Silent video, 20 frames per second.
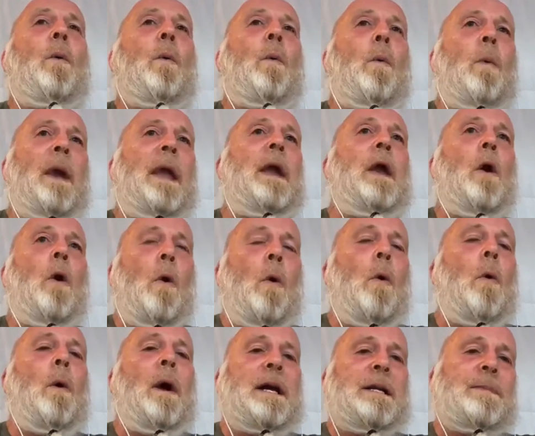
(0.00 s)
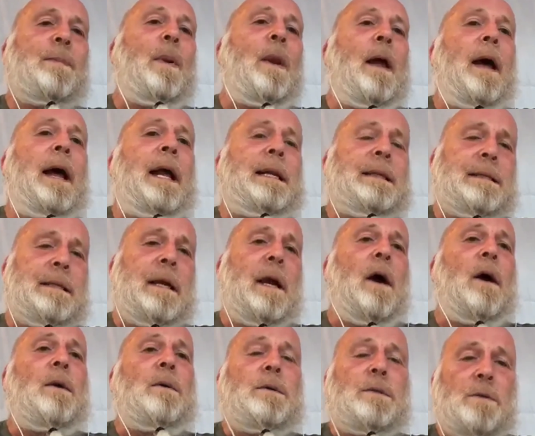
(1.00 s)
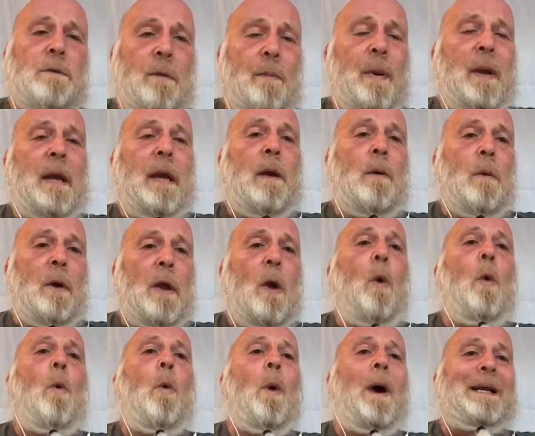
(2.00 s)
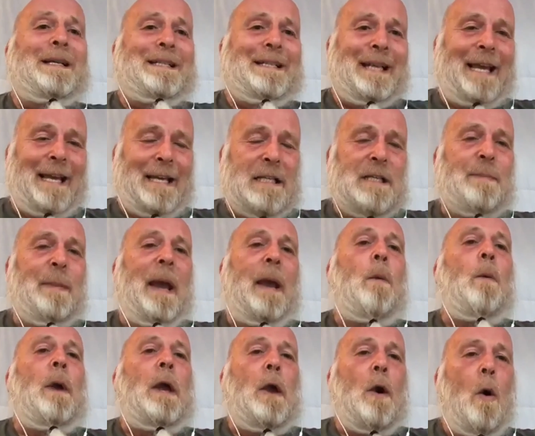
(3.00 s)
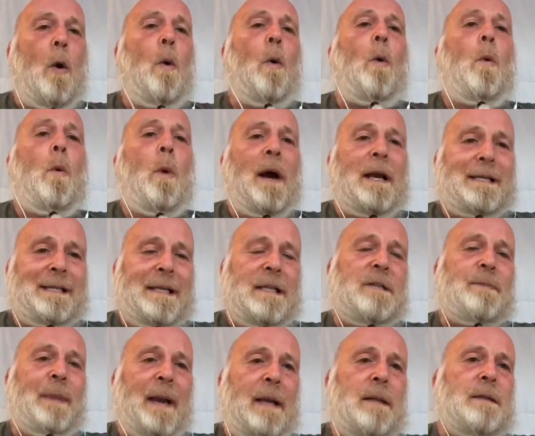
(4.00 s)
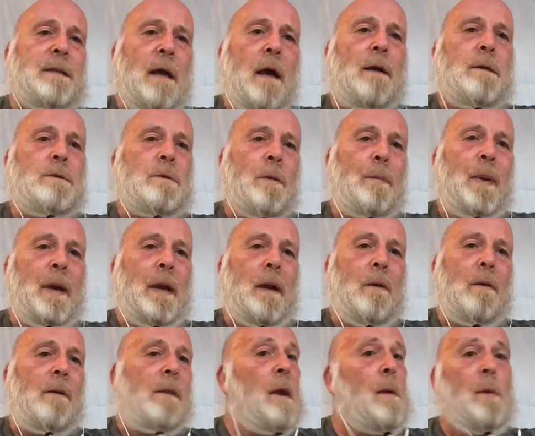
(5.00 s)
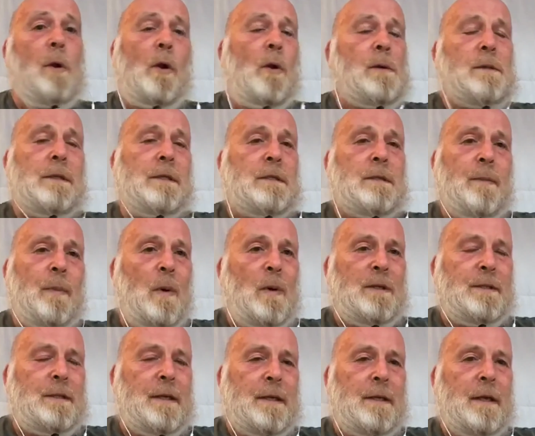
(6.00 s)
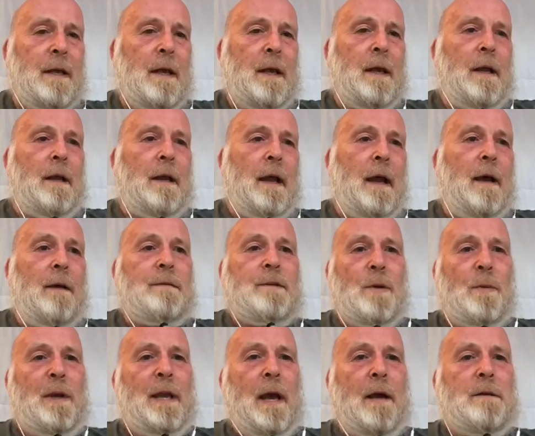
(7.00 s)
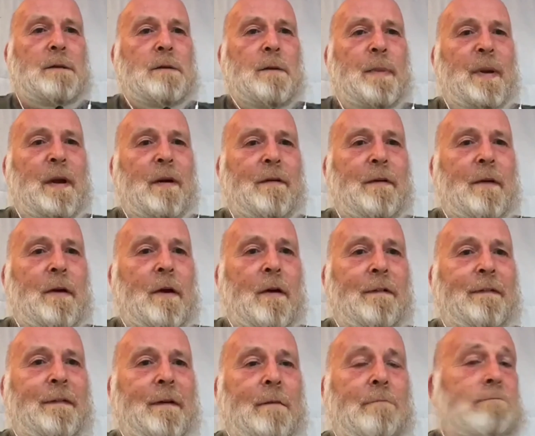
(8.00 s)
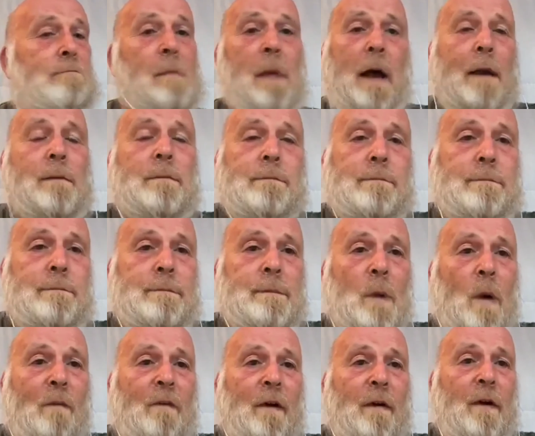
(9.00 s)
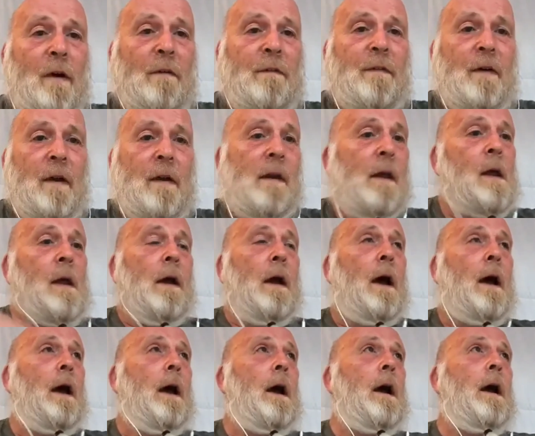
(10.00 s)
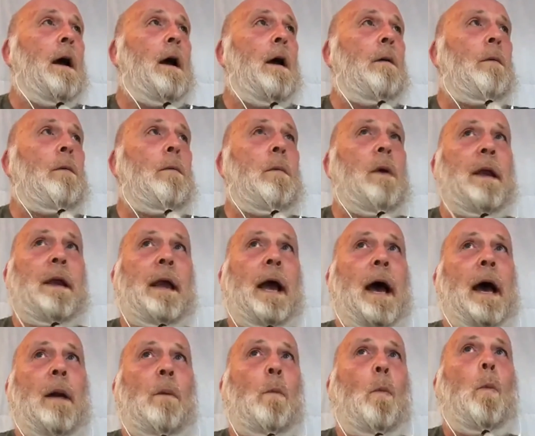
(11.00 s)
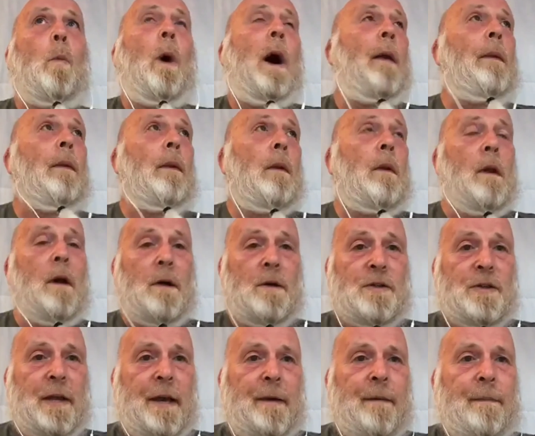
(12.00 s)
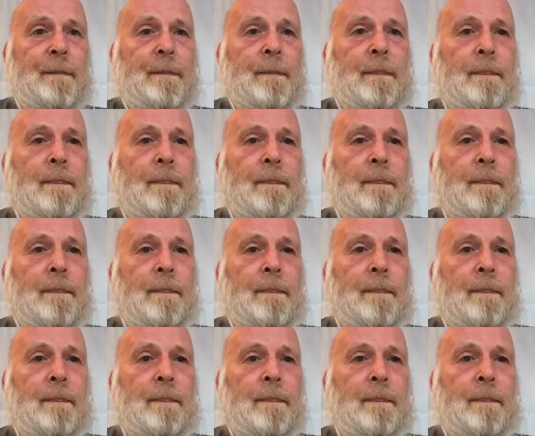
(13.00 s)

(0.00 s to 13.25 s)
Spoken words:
we always plan to go to appeal. We always expect to go to appeal, and then we're not disappointed. Now, do we go to appeal very often? No, not very often. We had one last year.